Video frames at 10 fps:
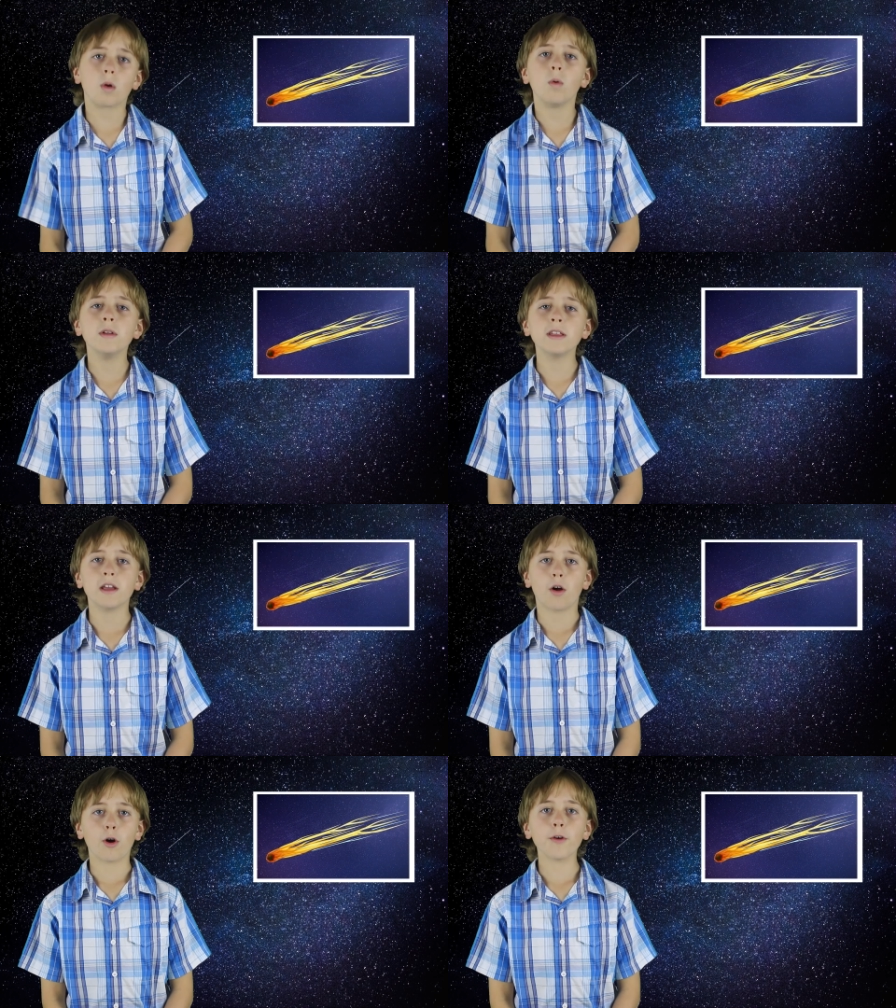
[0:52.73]
When
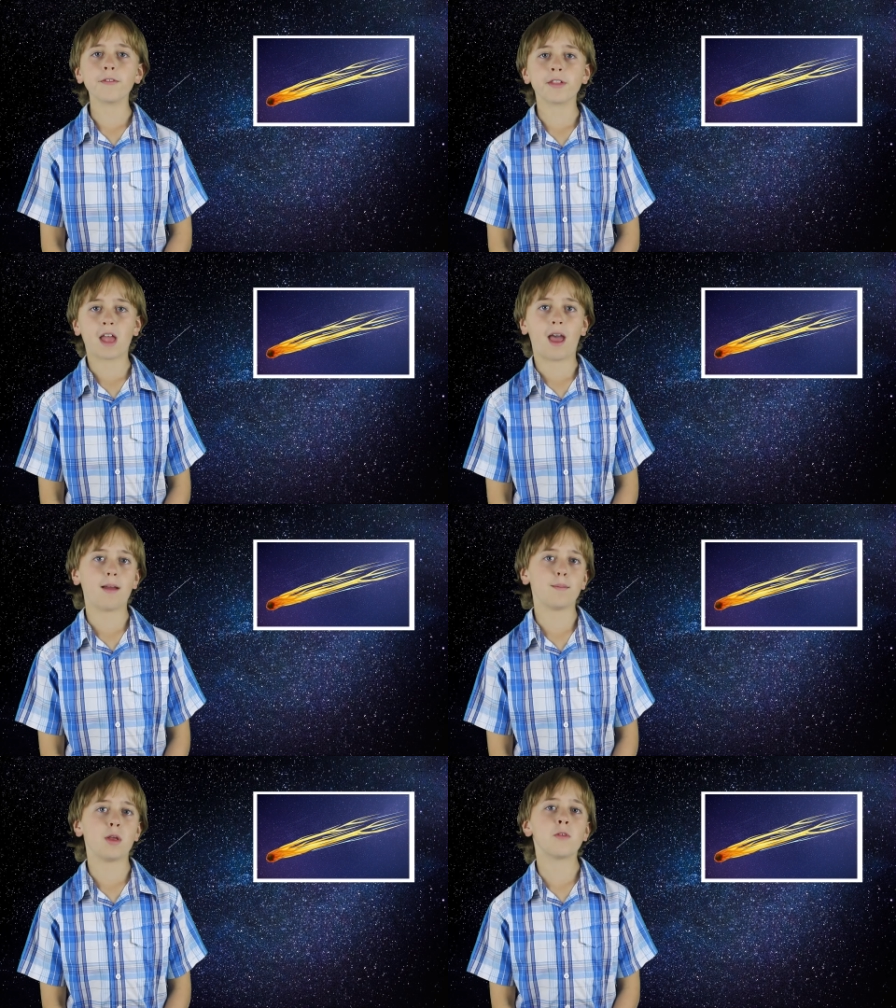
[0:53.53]
the Earth's
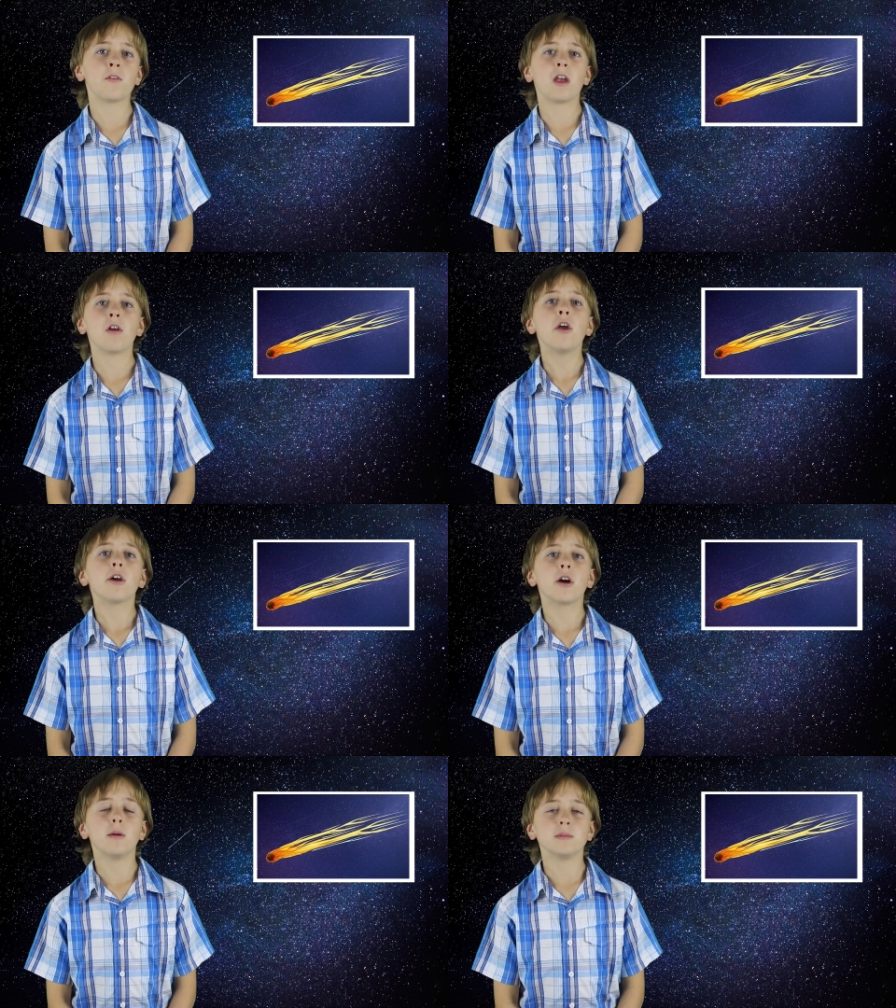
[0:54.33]
atmosphere
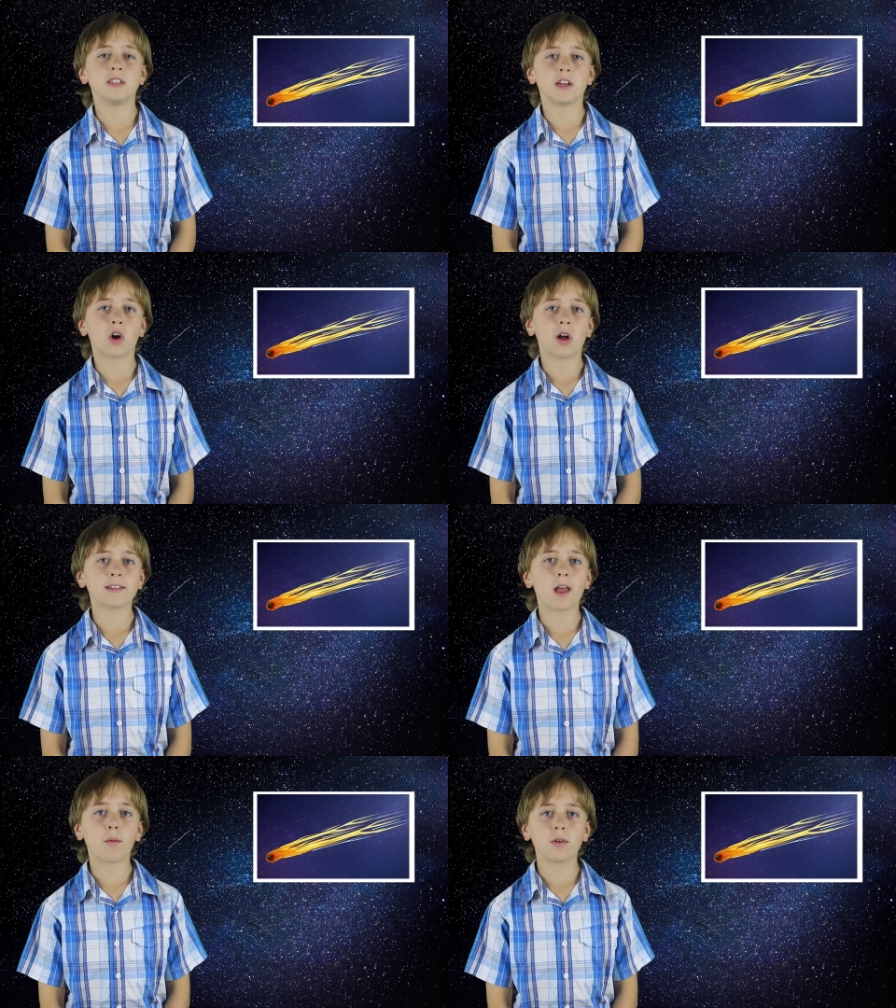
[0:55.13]
comes in
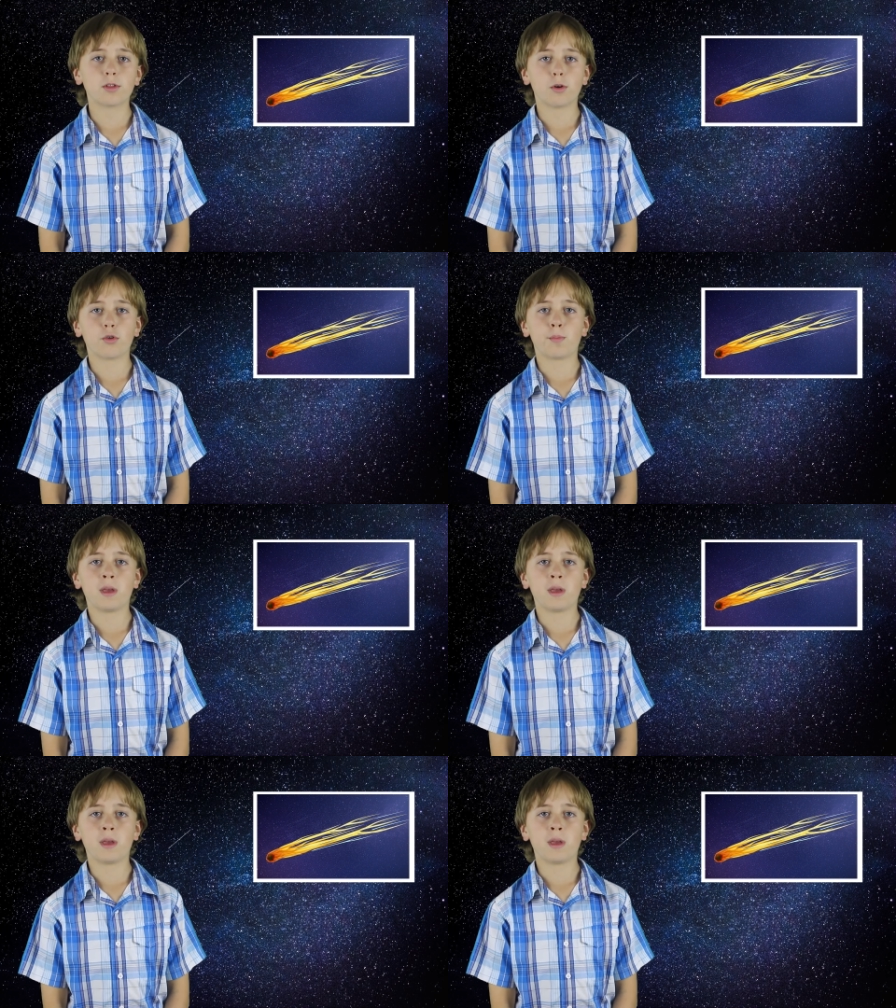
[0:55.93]
contact with those